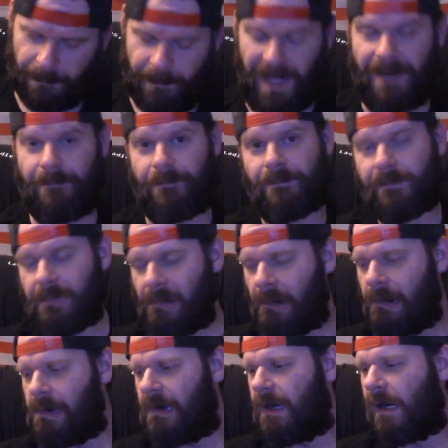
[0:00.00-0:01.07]
but
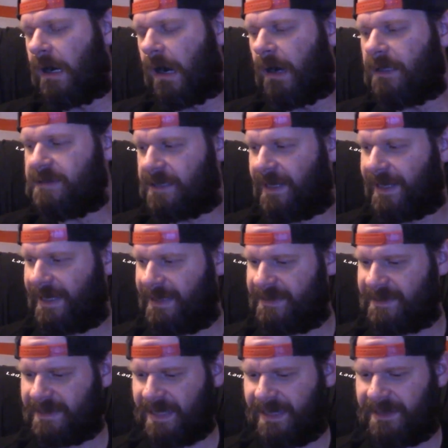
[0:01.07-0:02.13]
so I gotta
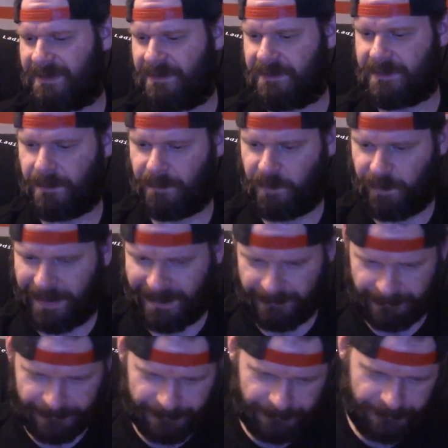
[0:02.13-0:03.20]
just gotta do something quick.
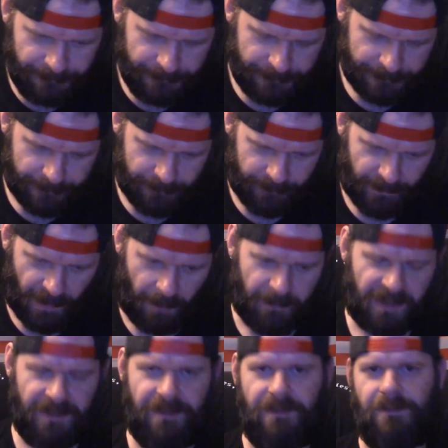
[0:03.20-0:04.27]
I'm
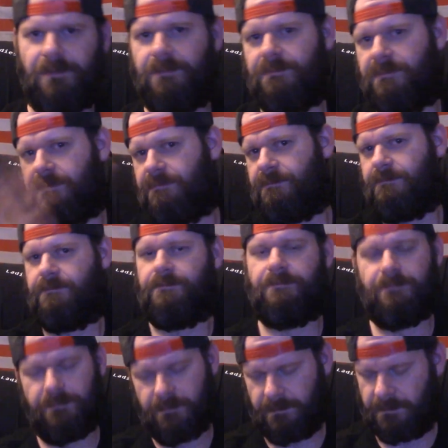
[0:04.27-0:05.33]
gonna do
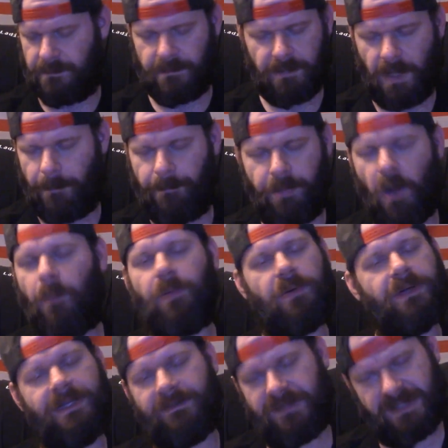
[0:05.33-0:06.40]
a
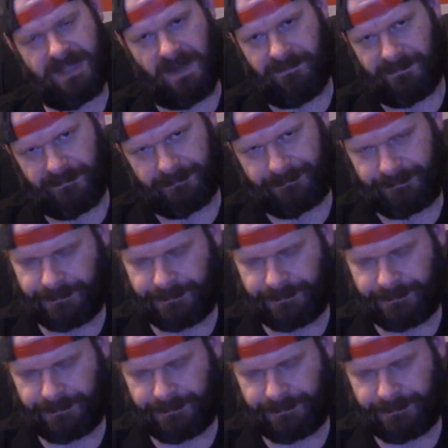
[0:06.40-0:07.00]
potpourri of stuff.